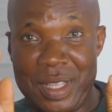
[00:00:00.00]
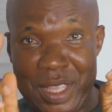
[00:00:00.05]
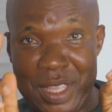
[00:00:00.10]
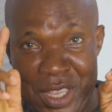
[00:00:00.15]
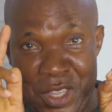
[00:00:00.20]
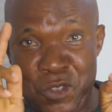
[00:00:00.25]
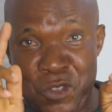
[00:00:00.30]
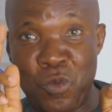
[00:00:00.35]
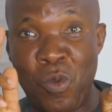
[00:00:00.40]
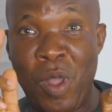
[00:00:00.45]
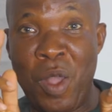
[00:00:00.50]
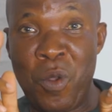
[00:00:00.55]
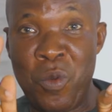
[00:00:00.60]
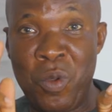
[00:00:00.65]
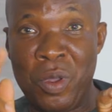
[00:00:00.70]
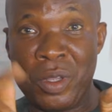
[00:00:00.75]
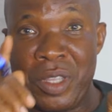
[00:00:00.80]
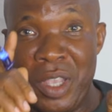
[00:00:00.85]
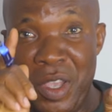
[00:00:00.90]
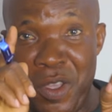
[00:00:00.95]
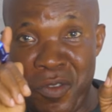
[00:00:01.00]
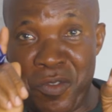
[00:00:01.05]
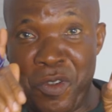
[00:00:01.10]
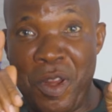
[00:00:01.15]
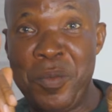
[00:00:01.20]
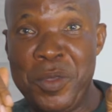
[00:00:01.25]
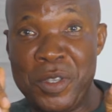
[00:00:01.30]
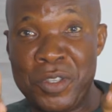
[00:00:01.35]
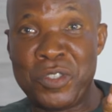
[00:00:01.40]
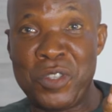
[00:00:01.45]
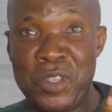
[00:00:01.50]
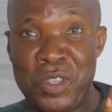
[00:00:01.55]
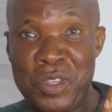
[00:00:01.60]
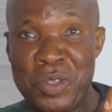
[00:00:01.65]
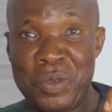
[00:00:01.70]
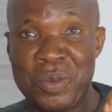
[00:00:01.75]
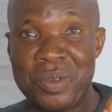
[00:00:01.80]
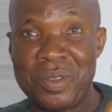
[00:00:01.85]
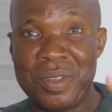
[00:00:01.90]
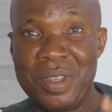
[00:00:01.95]
is one word. From me to
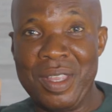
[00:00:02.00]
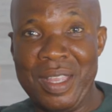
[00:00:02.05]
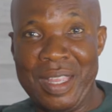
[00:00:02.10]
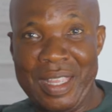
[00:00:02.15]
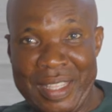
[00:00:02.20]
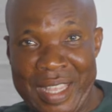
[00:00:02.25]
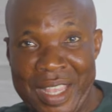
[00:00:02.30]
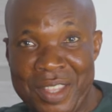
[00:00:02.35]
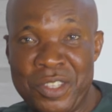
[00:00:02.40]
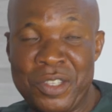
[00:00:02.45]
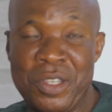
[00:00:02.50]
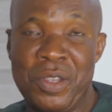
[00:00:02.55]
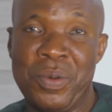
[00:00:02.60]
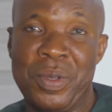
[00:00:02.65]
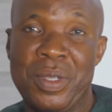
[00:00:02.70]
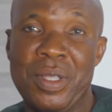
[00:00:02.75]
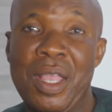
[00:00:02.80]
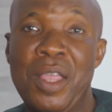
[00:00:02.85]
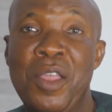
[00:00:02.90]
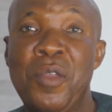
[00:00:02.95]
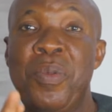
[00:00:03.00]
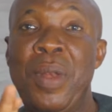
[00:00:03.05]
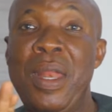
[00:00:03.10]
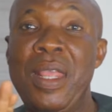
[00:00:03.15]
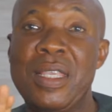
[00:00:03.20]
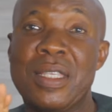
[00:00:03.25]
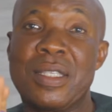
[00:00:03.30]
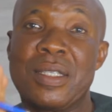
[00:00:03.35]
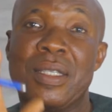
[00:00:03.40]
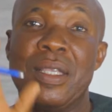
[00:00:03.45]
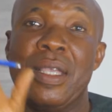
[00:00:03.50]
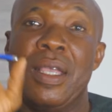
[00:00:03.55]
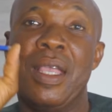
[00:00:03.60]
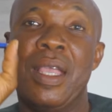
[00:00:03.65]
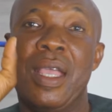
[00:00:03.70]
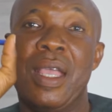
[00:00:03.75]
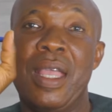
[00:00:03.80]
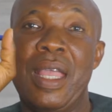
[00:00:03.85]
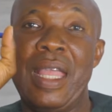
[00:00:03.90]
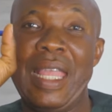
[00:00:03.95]
you, then series. Please,
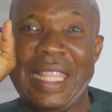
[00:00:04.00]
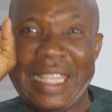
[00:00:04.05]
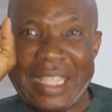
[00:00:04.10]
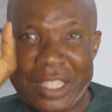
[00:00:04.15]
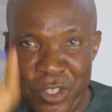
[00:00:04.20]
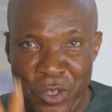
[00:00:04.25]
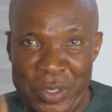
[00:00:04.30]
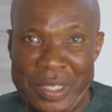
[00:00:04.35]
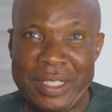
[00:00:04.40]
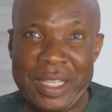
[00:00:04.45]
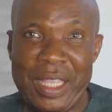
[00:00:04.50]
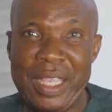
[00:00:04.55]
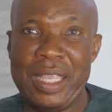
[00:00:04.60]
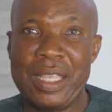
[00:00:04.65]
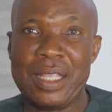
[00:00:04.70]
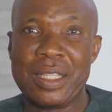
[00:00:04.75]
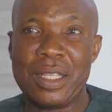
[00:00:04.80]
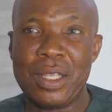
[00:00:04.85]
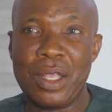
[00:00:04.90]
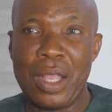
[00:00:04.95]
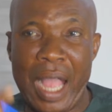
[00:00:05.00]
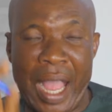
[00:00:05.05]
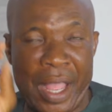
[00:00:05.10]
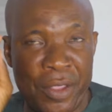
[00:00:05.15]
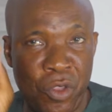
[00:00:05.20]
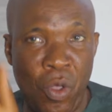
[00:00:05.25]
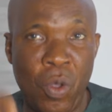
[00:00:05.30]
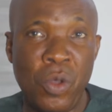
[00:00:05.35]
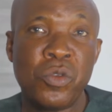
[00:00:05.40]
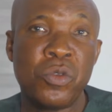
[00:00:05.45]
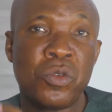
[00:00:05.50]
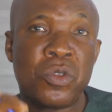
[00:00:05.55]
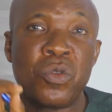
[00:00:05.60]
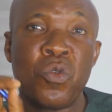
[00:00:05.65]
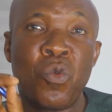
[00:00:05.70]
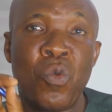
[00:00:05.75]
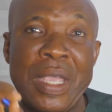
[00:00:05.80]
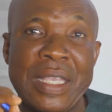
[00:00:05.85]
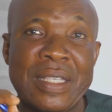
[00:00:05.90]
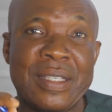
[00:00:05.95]
today, I don't want to
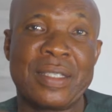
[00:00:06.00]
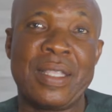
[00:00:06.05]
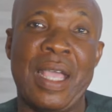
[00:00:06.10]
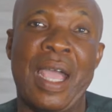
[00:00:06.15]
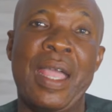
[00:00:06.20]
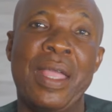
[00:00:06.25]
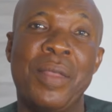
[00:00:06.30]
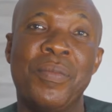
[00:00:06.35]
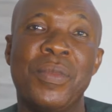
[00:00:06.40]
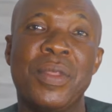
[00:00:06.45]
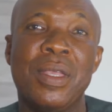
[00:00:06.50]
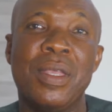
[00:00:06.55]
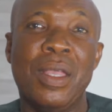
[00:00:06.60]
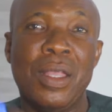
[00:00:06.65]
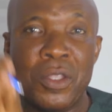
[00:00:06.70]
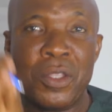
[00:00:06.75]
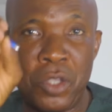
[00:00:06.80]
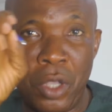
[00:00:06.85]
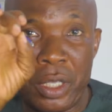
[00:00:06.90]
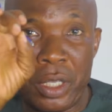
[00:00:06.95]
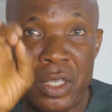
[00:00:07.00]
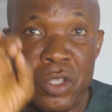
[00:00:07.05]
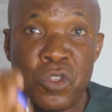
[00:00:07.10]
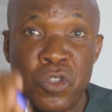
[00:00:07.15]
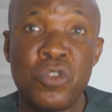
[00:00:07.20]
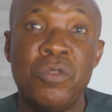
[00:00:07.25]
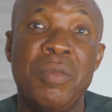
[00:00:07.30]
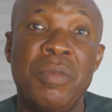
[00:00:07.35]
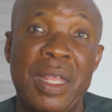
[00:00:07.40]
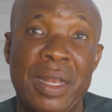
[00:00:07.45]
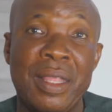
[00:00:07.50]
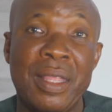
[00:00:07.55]
waste time talking too many